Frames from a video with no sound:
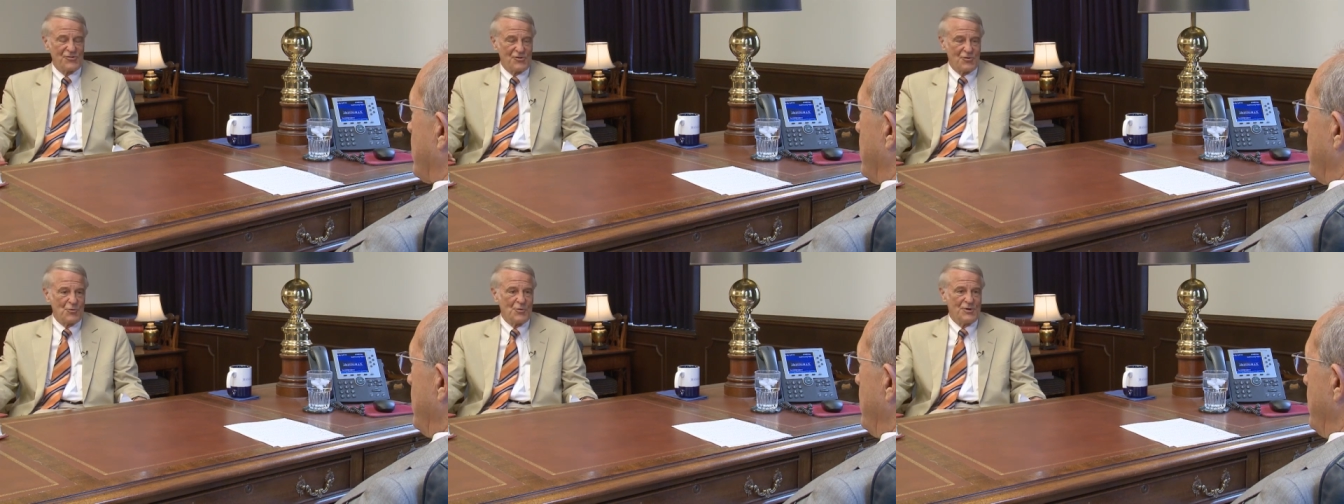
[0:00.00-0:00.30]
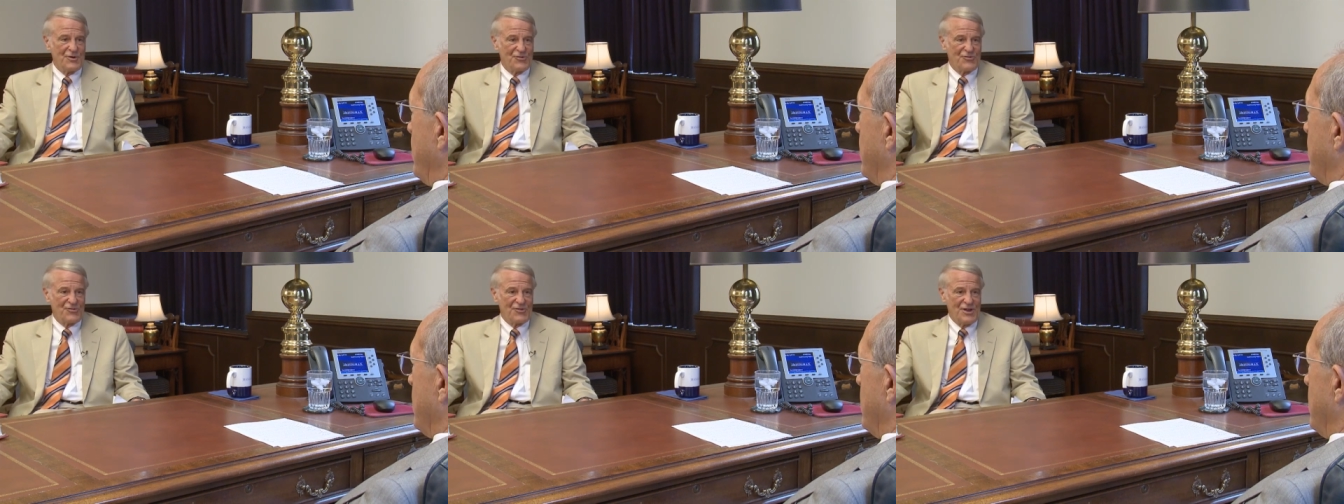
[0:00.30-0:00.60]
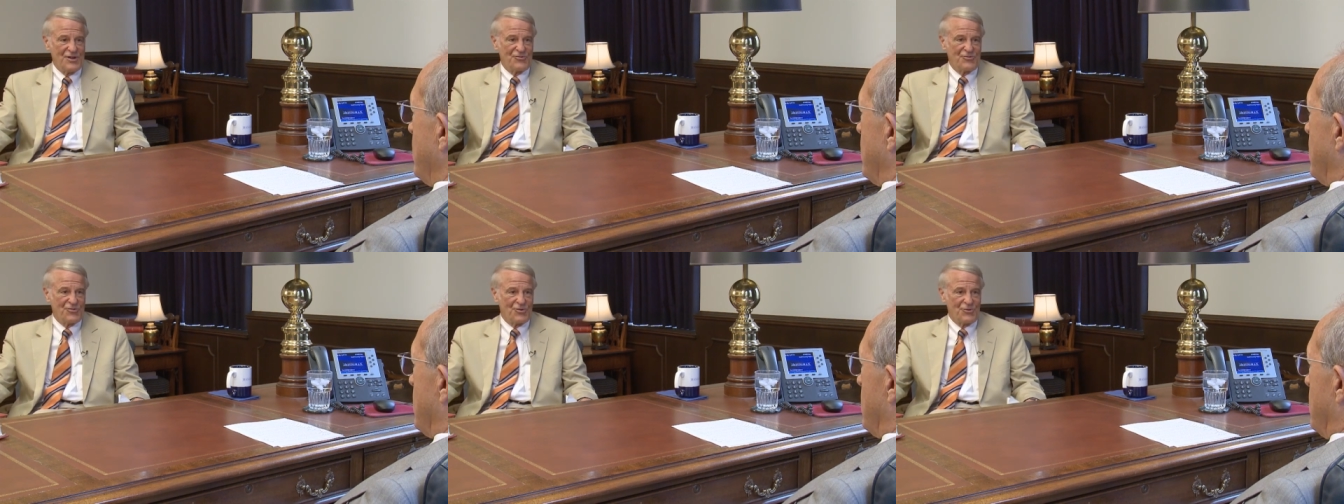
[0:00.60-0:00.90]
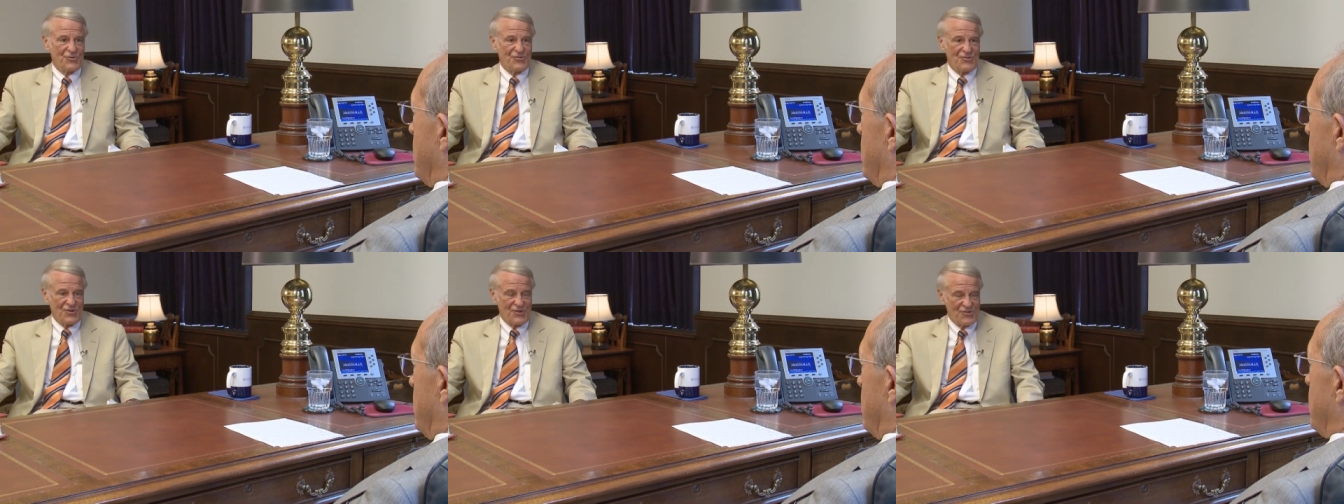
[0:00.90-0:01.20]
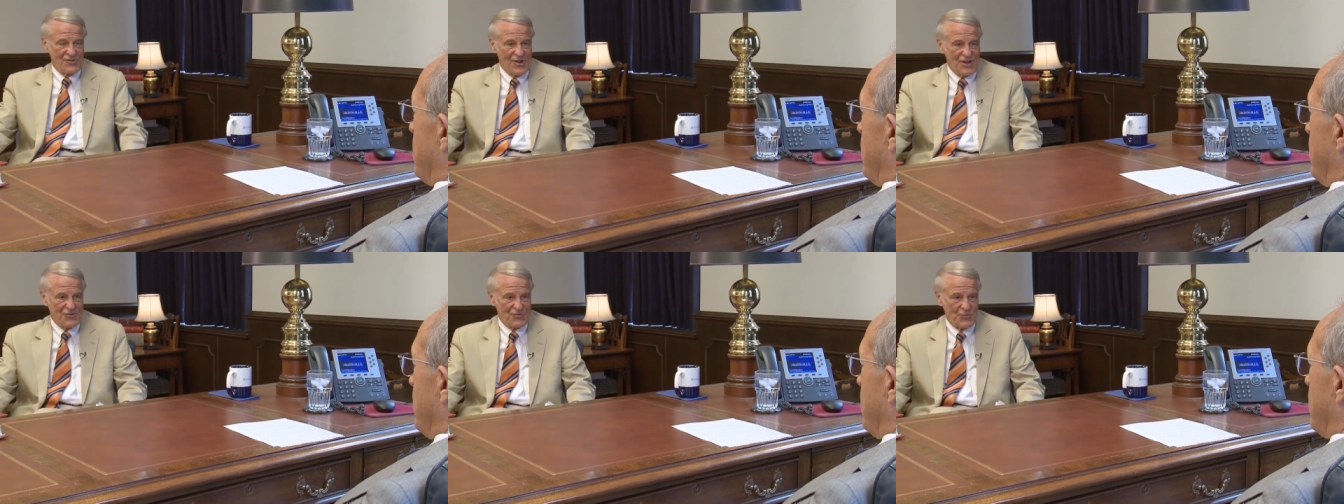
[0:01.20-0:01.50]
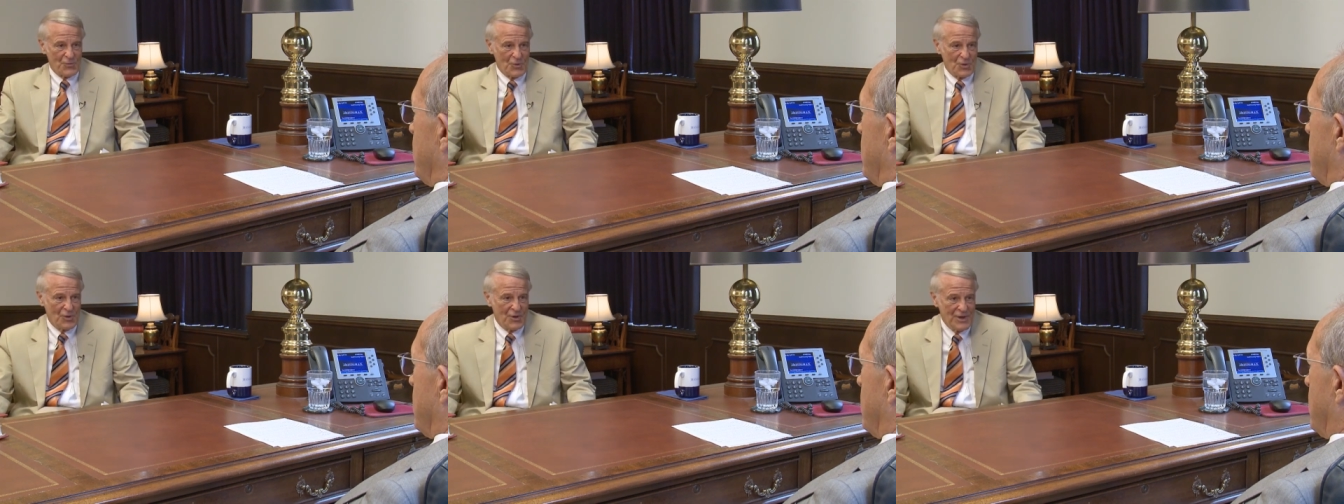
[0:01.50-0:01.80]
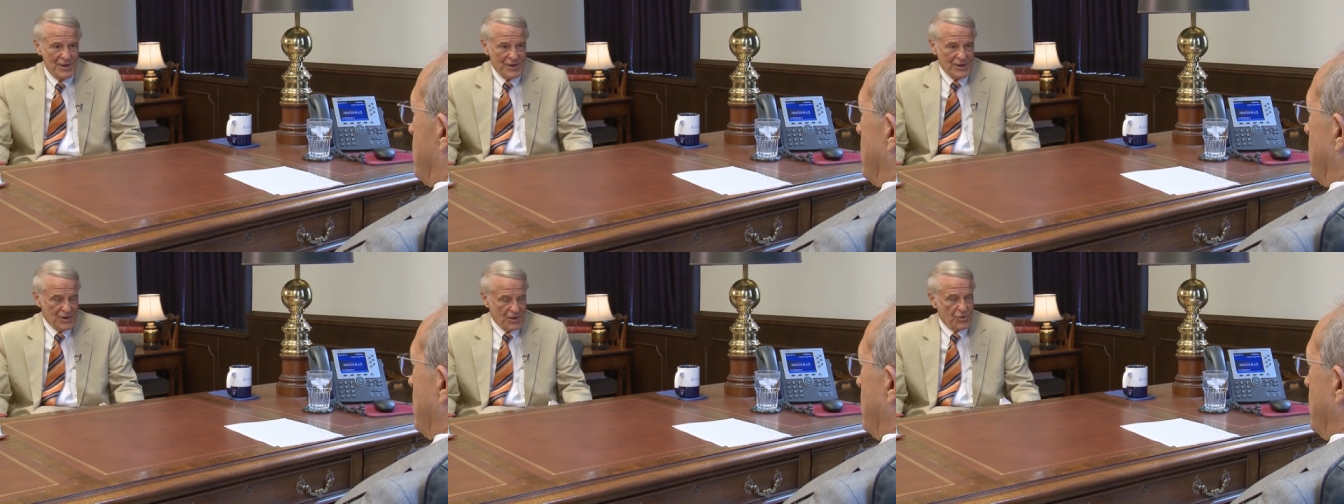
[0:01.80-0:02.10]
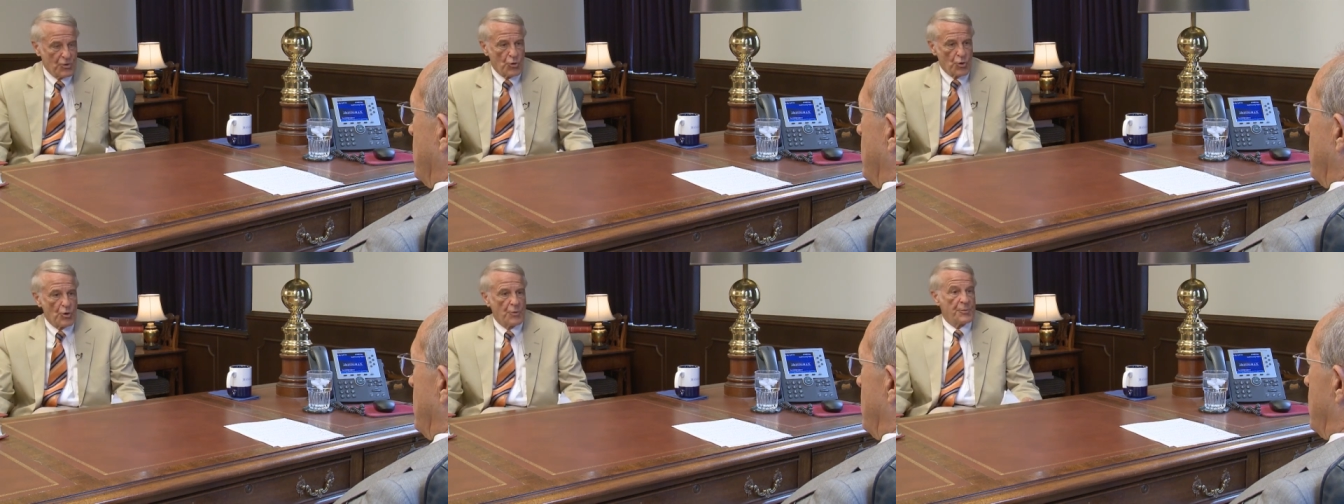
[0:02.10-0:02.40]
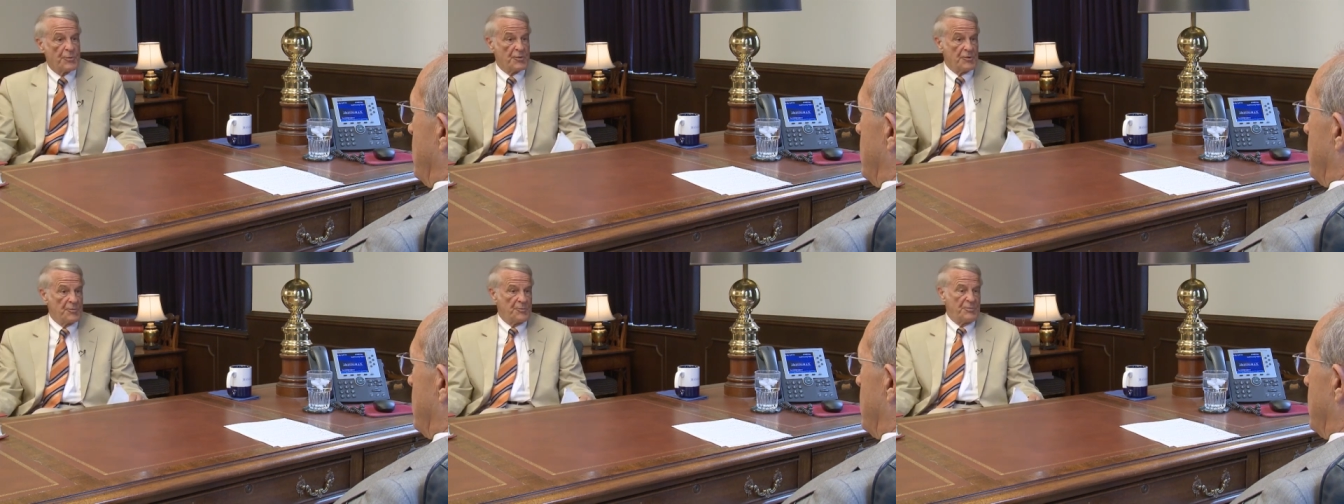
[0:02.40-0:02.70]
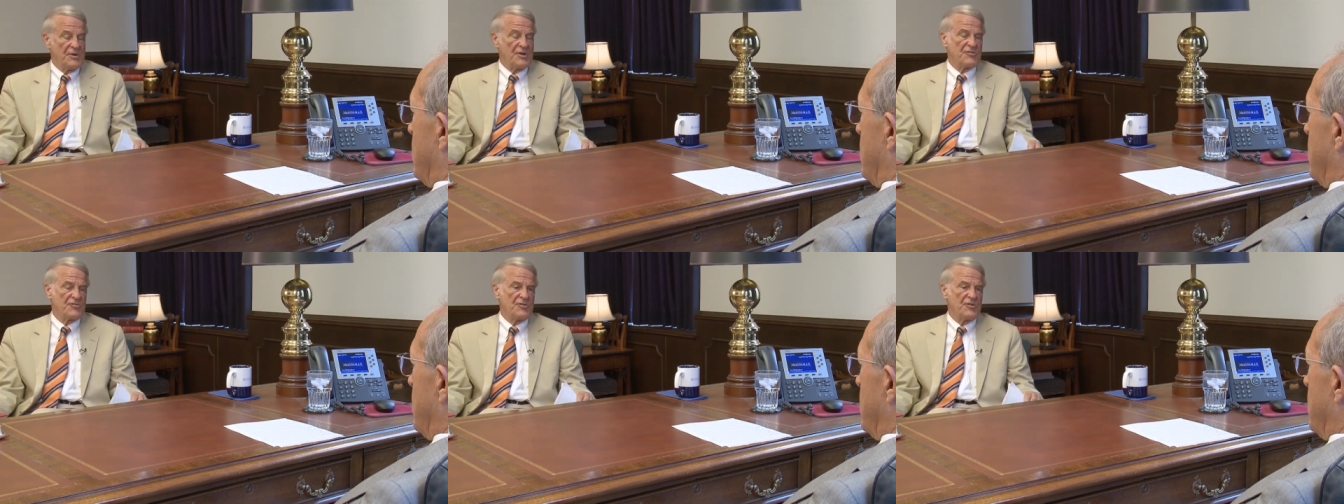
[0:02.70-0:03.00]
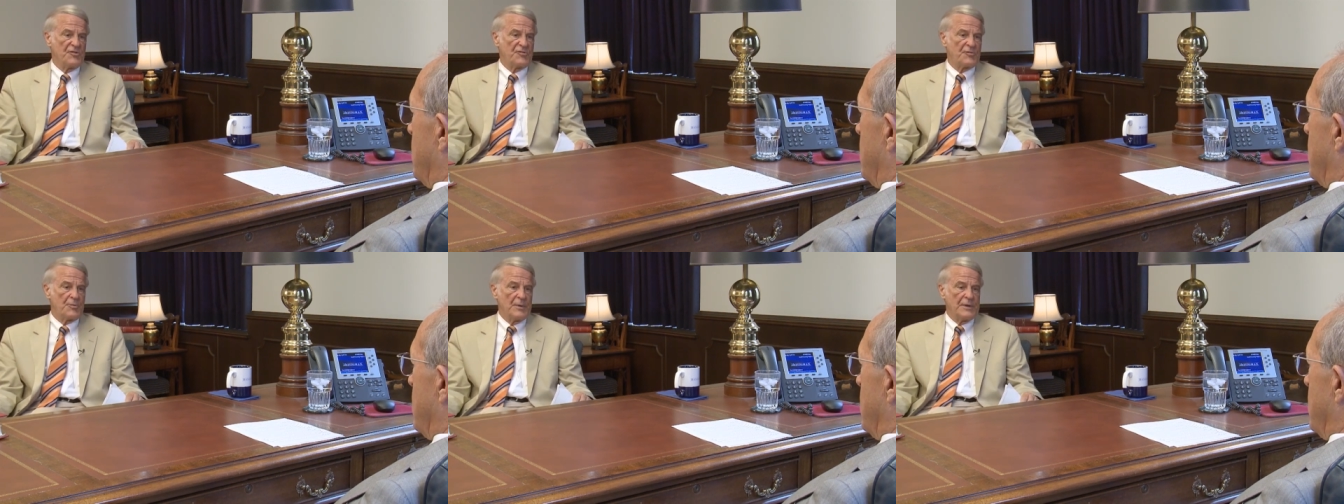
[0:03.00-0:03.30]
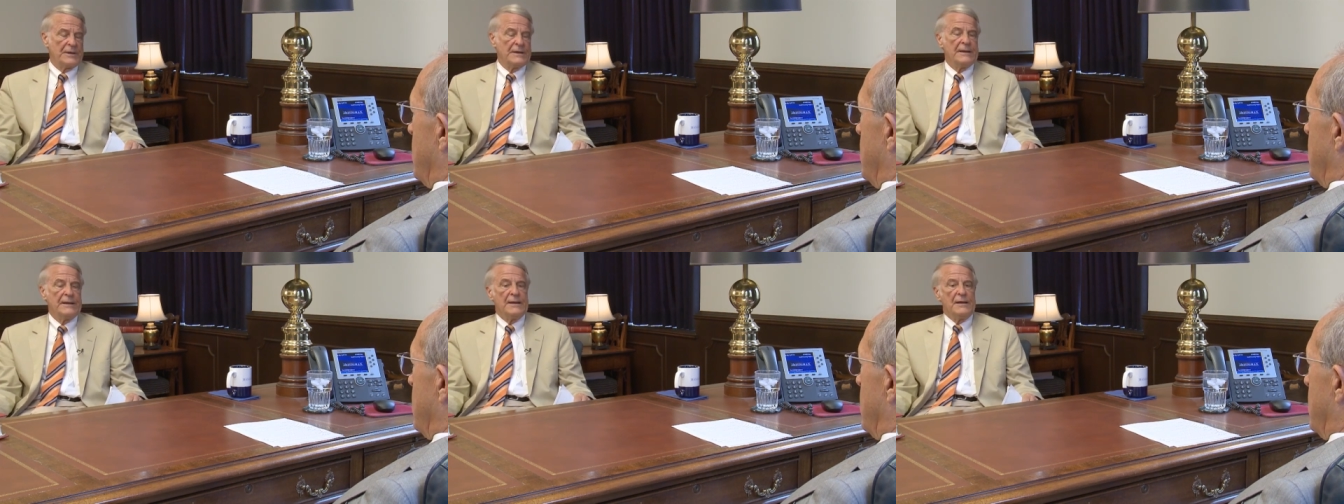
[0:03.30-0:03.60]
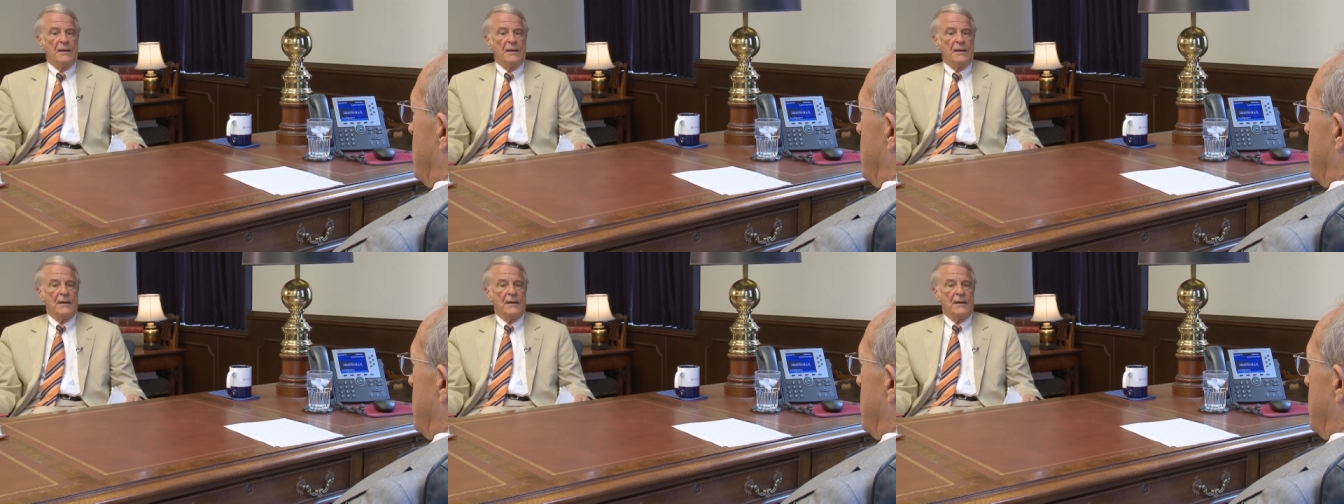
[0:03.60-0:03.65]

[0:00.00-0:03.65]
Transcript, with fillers: the quintessential successful corporate businessman.